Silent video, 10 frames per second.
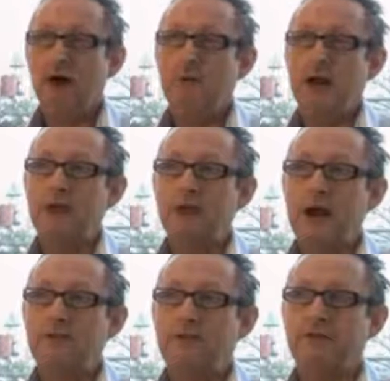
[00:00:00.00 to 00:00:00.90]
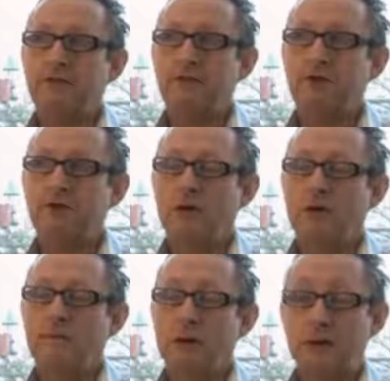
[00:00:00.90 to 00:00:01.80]
I'm now recovered for
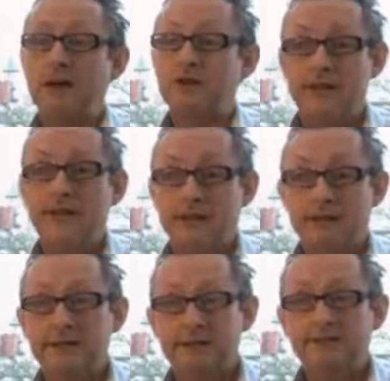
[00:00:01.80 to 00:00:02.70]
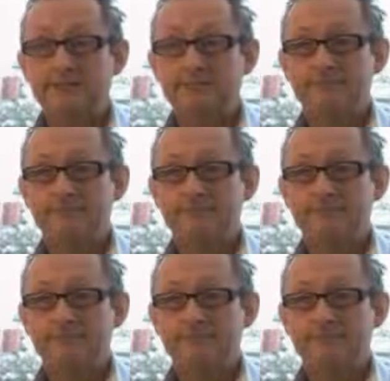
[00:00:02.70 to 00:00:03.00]
about 20 years.